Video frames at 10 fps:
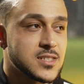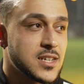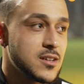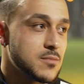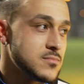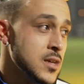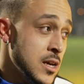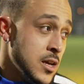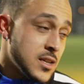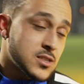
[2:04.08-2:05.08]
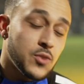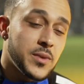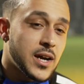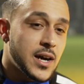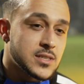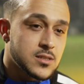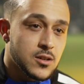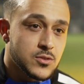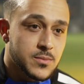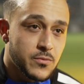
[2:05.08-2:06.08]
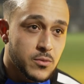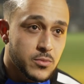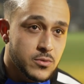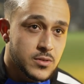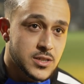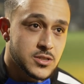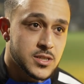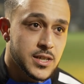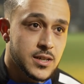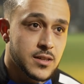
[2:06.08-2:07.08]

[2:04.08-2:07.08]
I said, there's so many highs and lows in football, as you see.